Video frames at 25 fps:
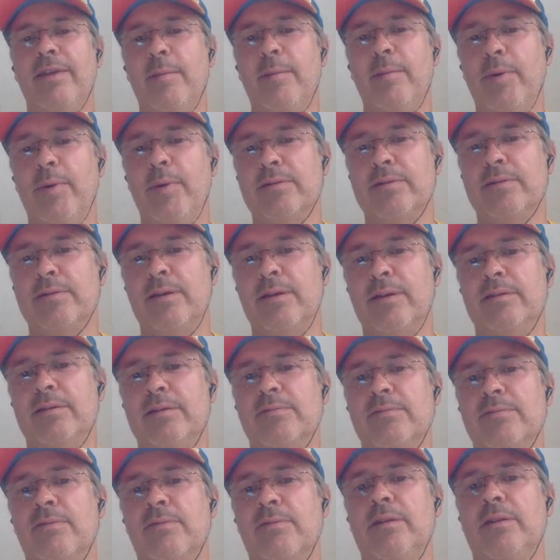that makes
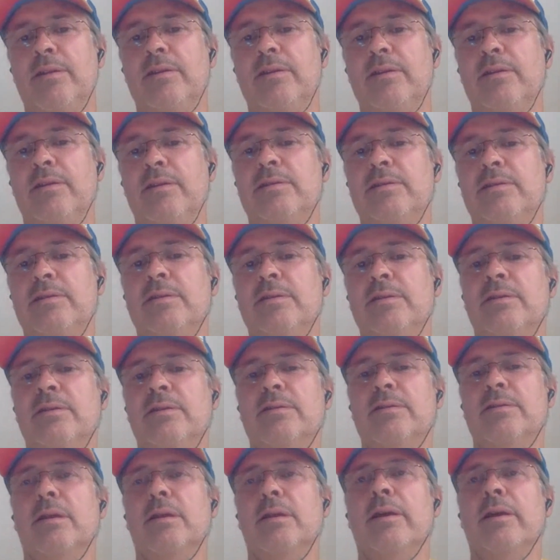sense, right?
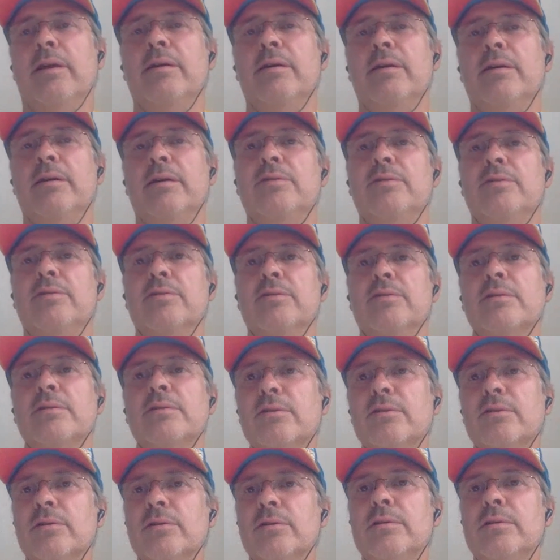It's like just
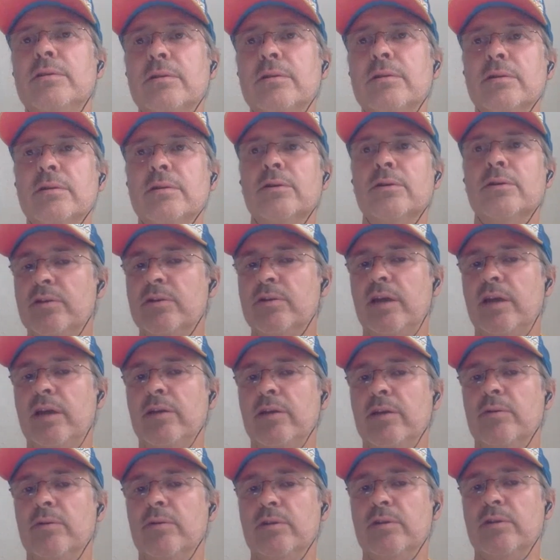a good
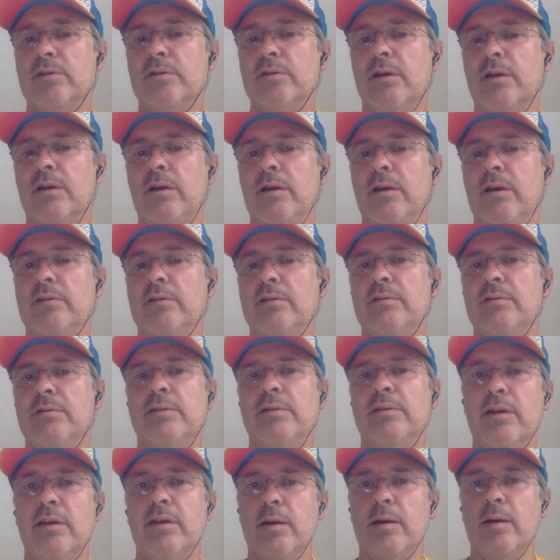technical design to
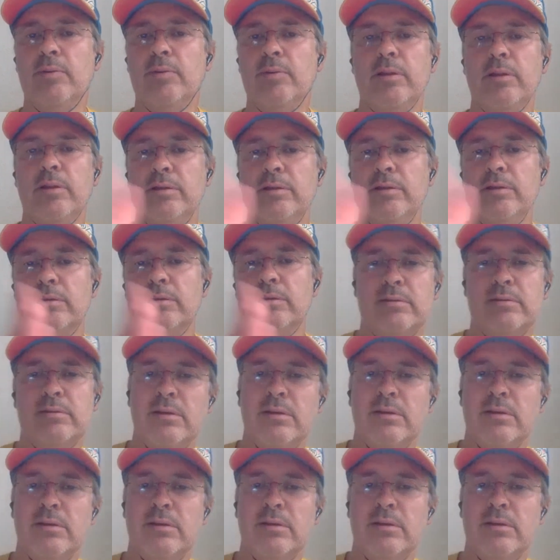decouple
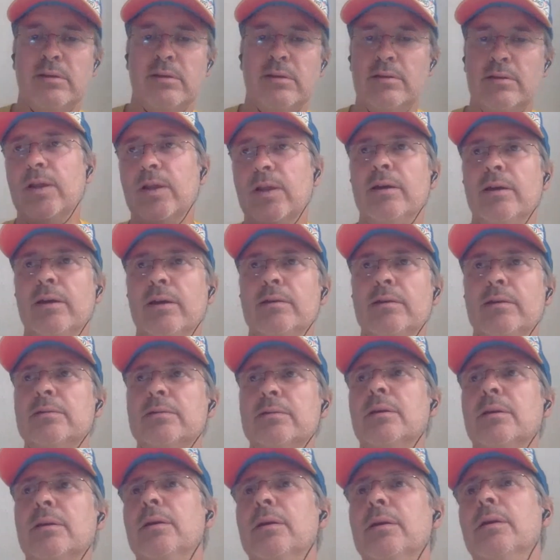these two
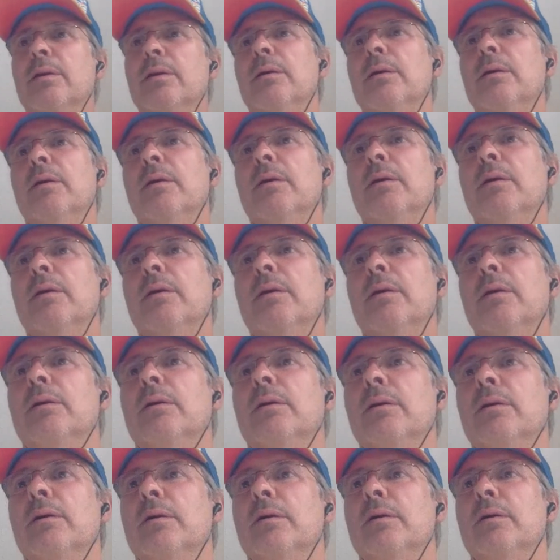layers.
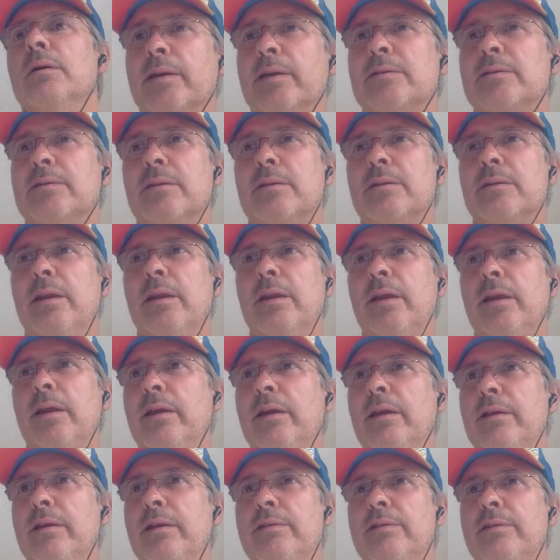And
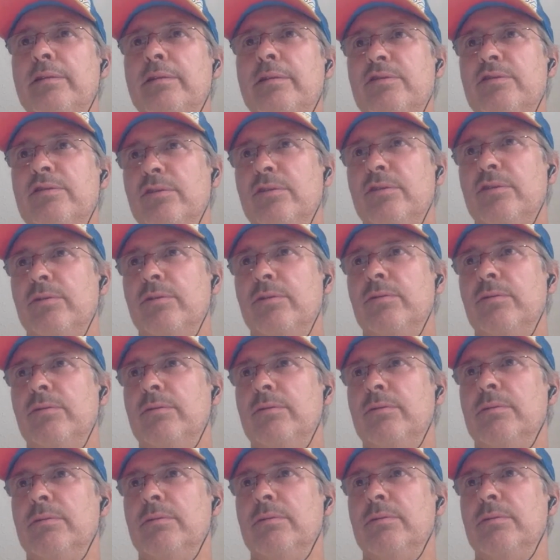banks need
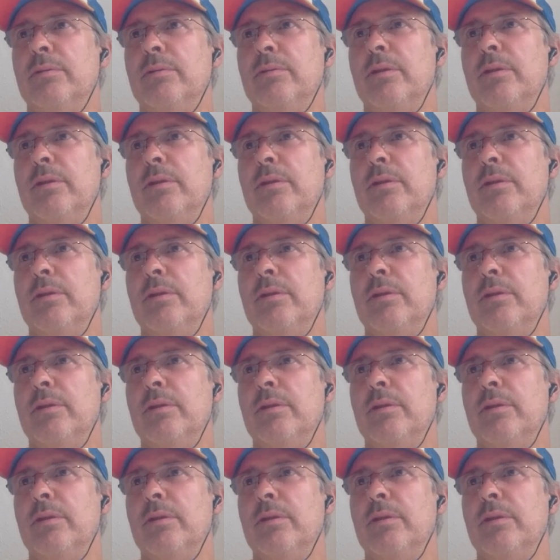to